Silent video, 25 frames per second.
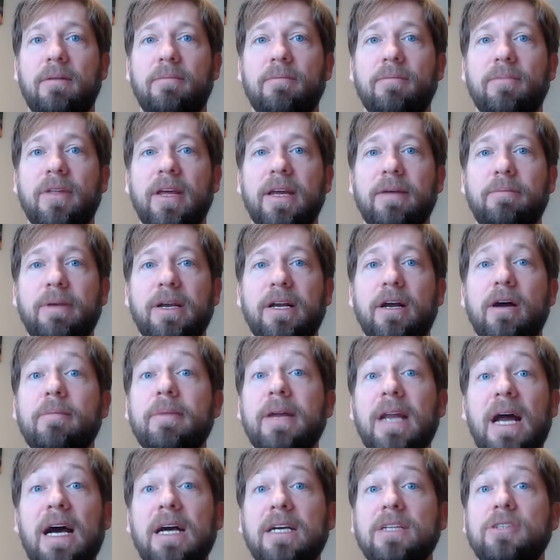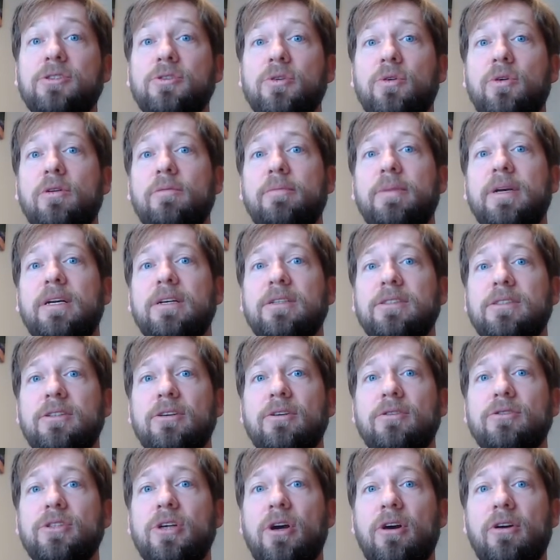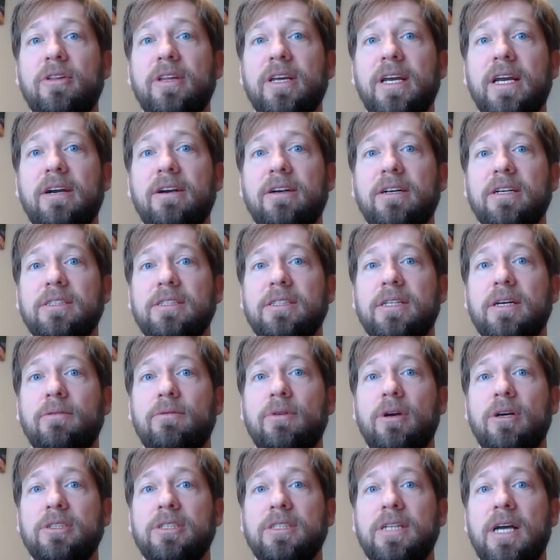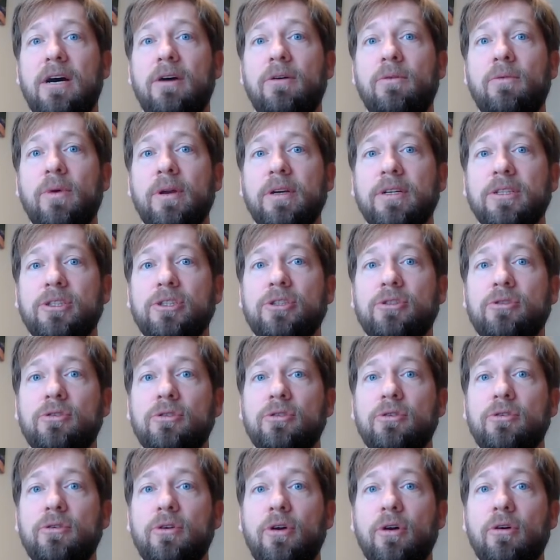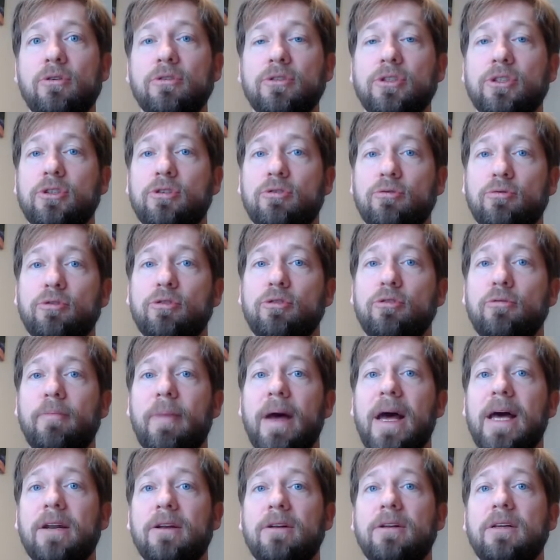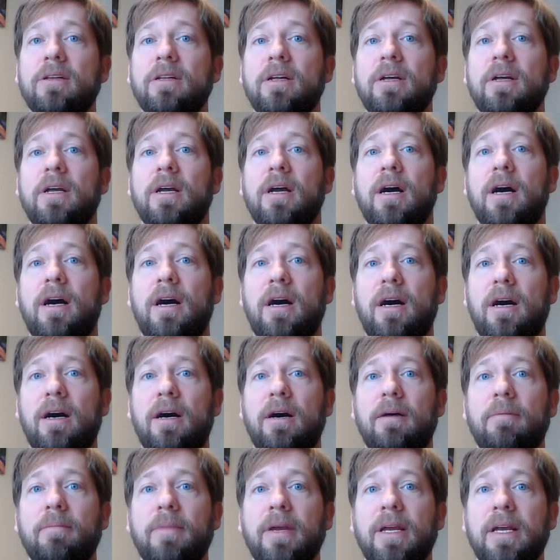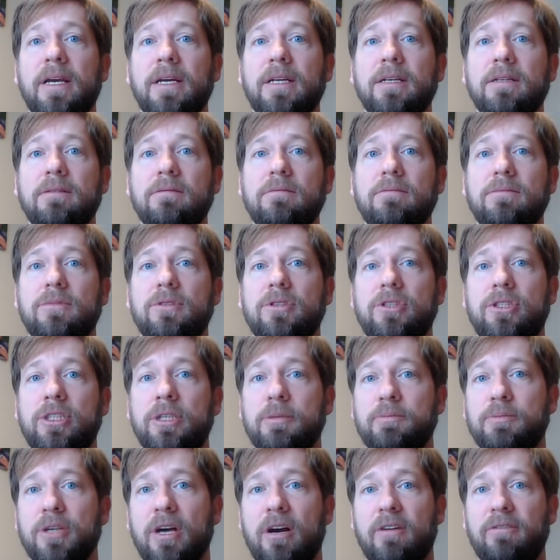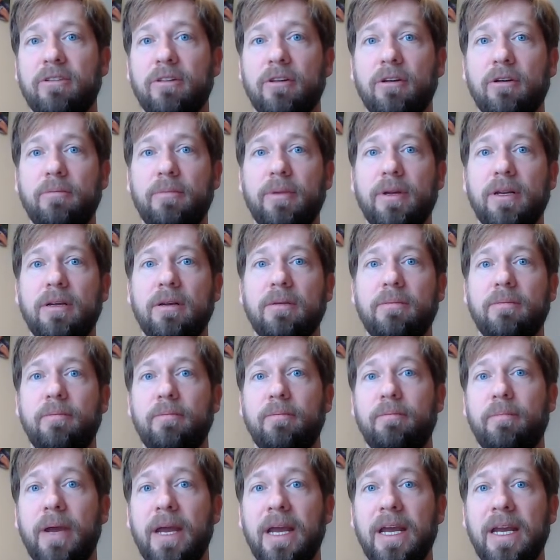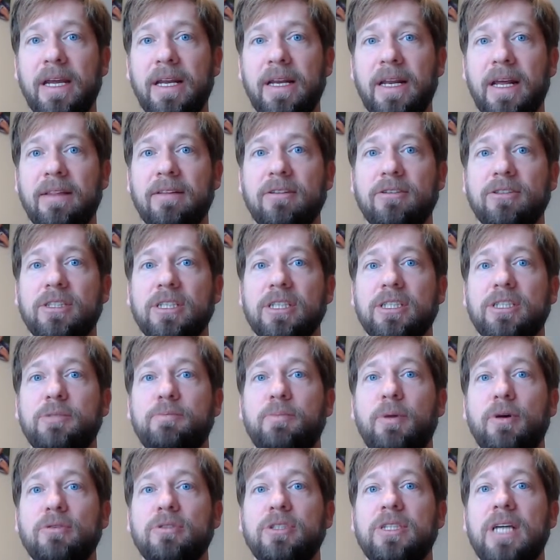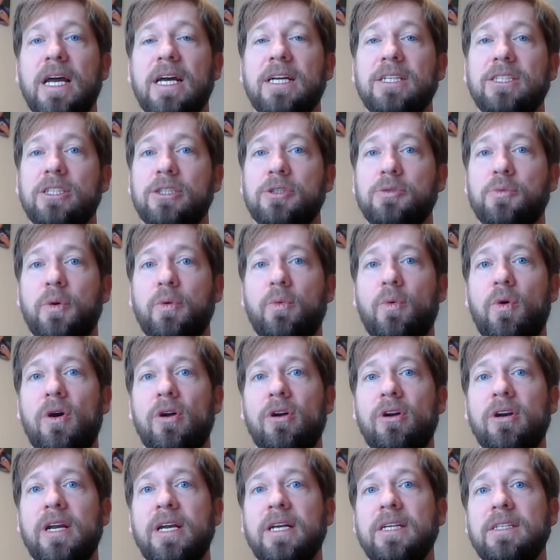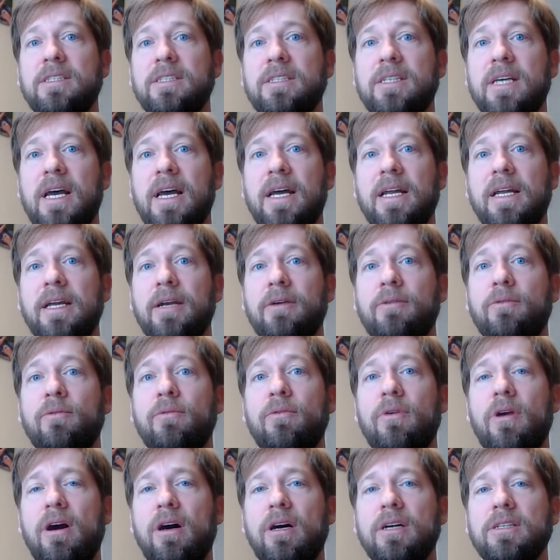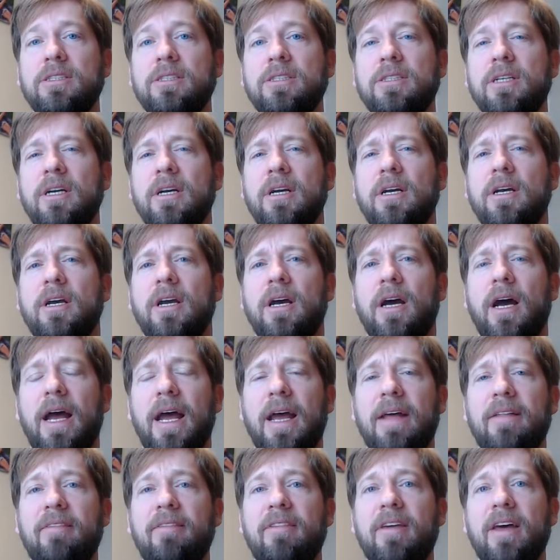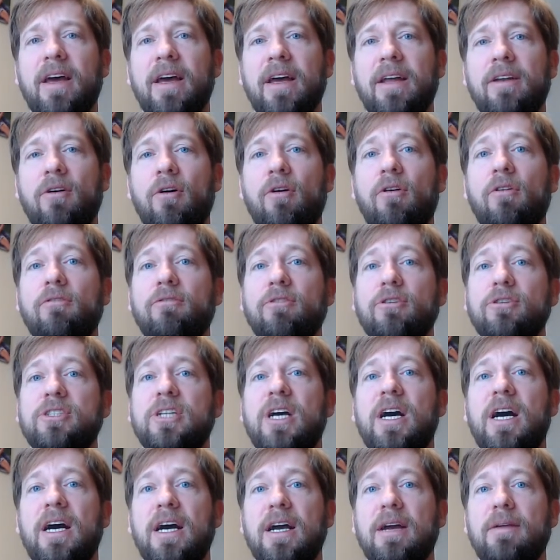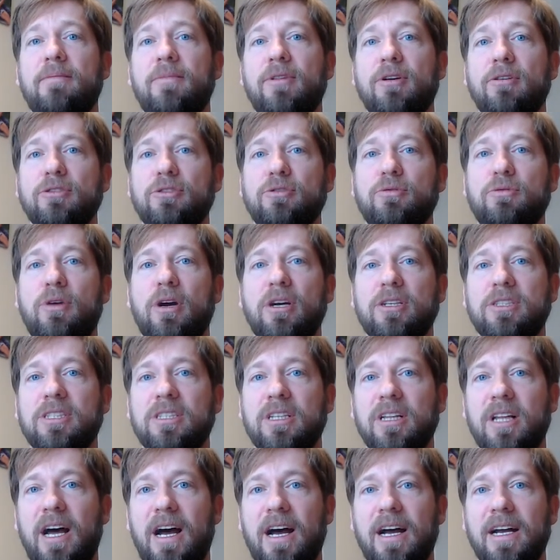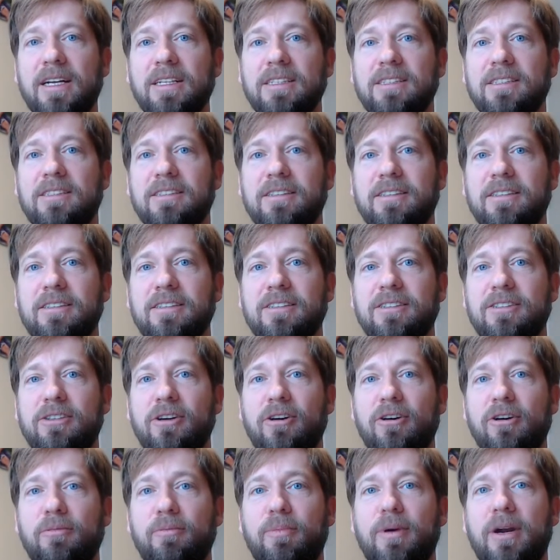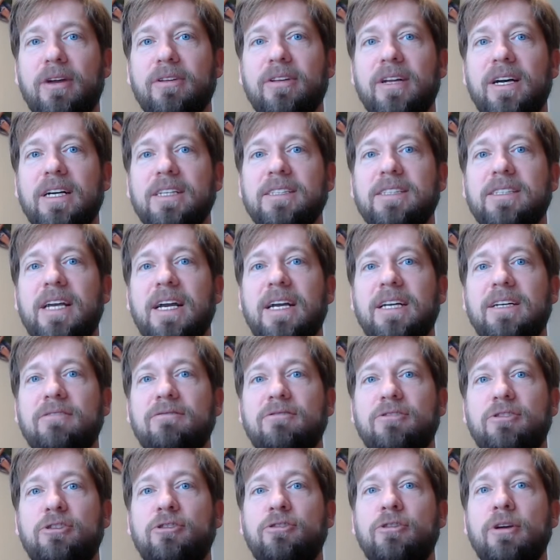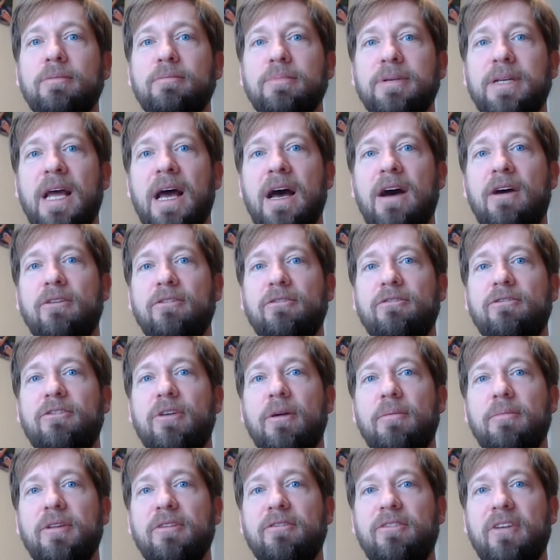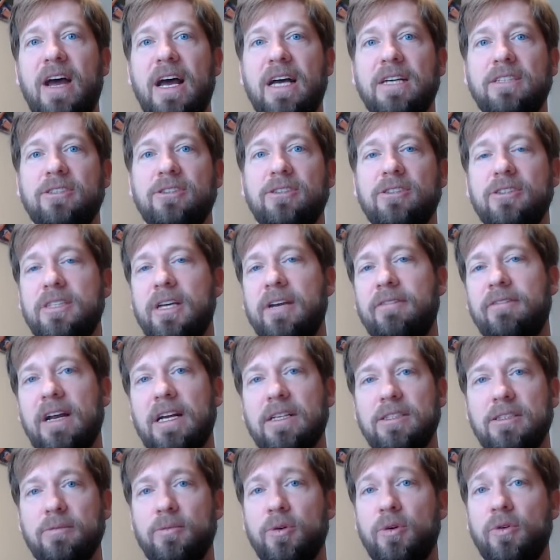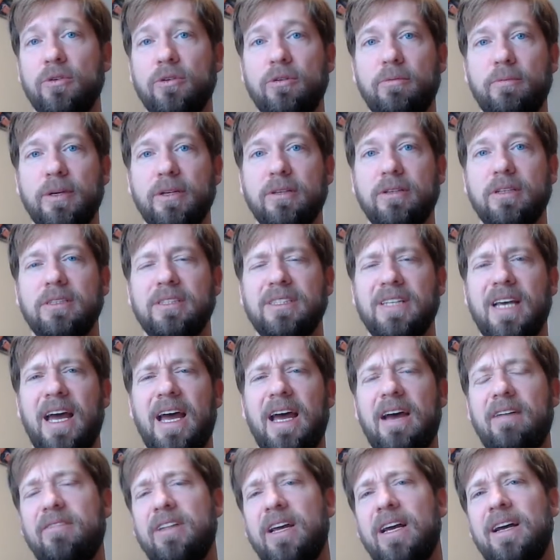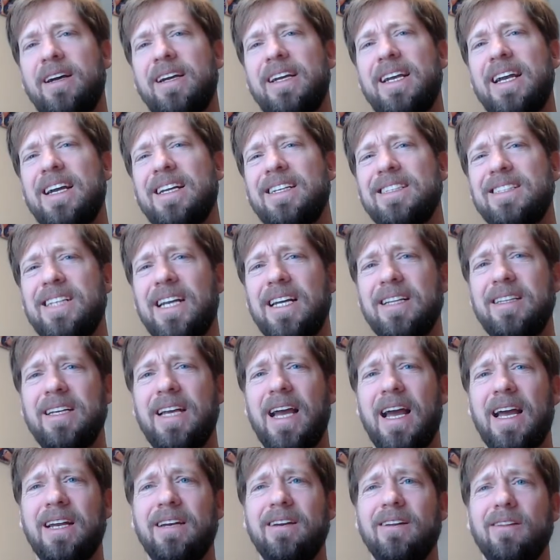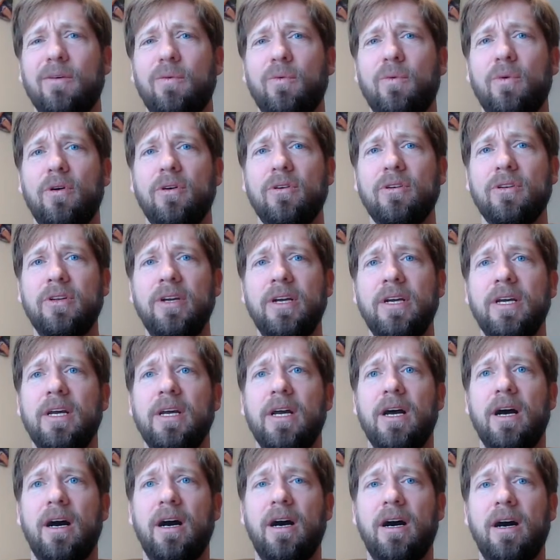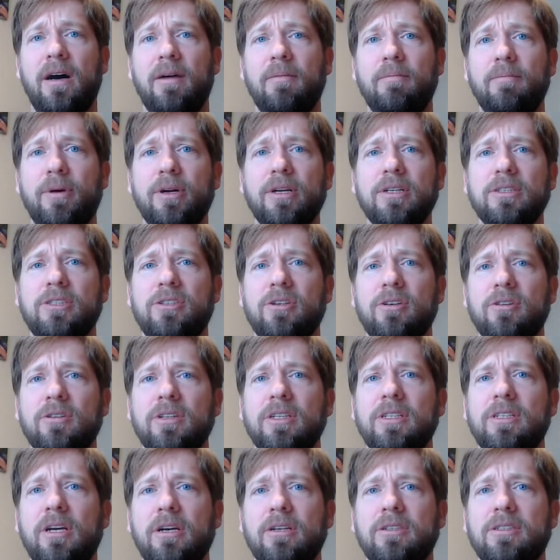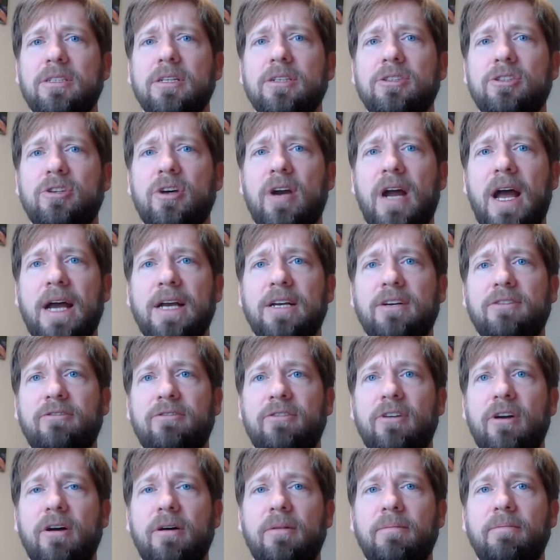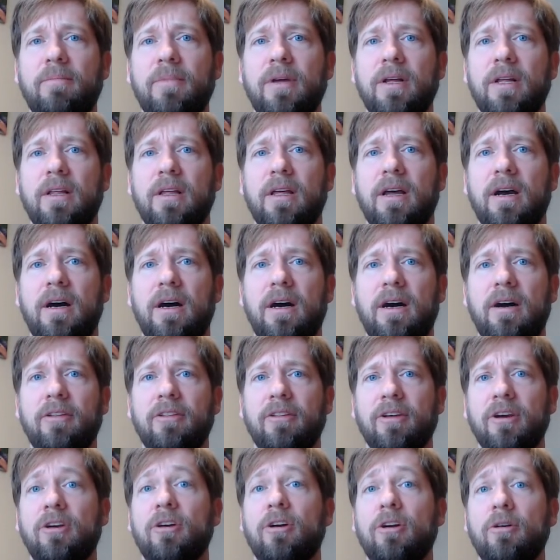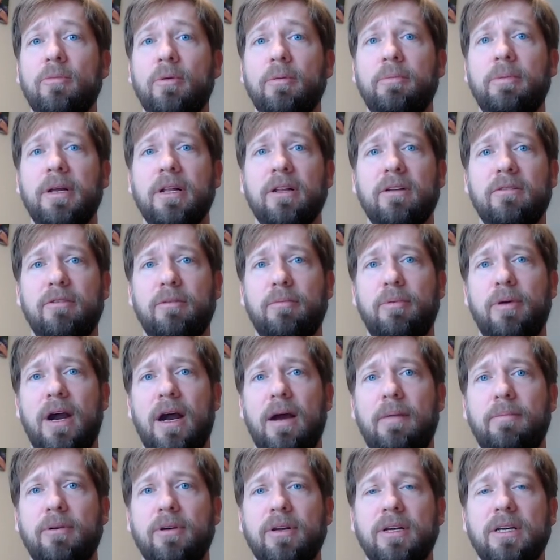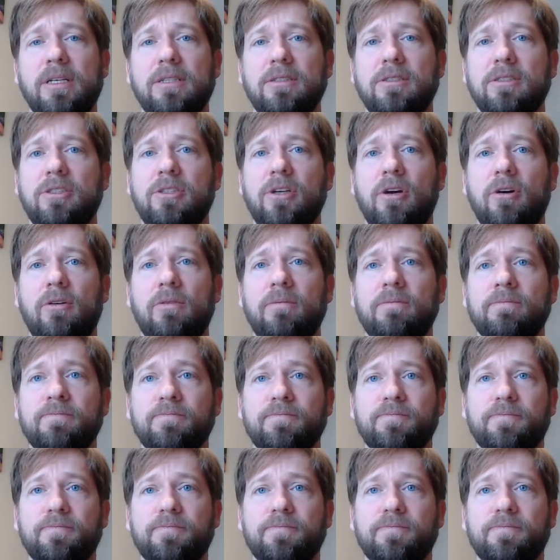they become an eyesore because those are the areas that rust out. When a screw goes through metal, it chips off a little bit of paint and there's exposed edges. When water hits that, it rusts. And then over time, those rust lines, the dark brown lines, kind of drip down from the fasteners. I've got some older buildings that have that. Again, it's not the end of the world, but it certainly does detract from the curb appeal of a property. And so